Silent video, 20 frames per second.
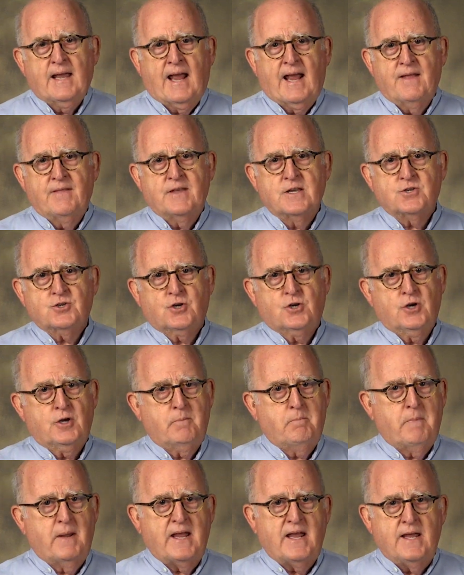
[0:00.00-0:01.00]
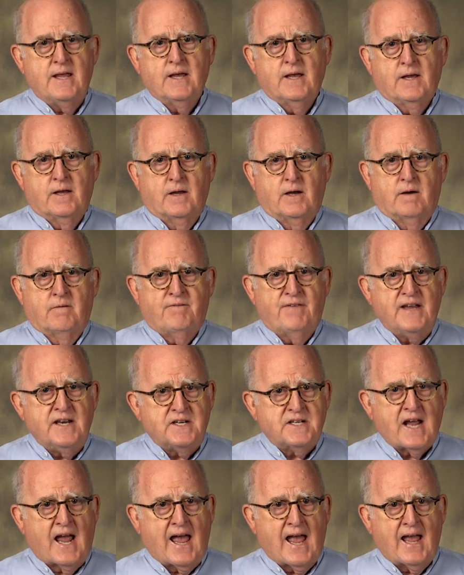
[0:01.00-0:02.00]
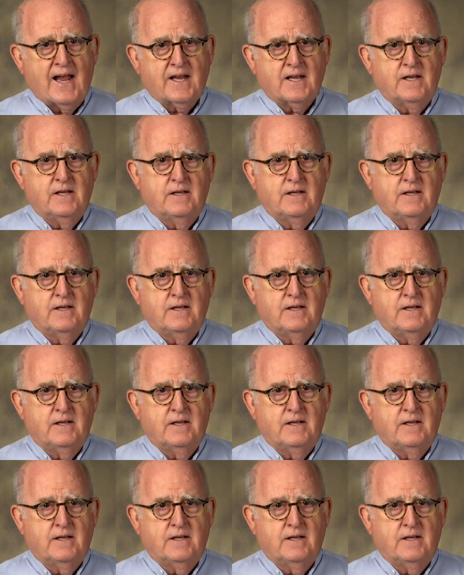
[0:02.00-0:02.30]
And this could be VTAC,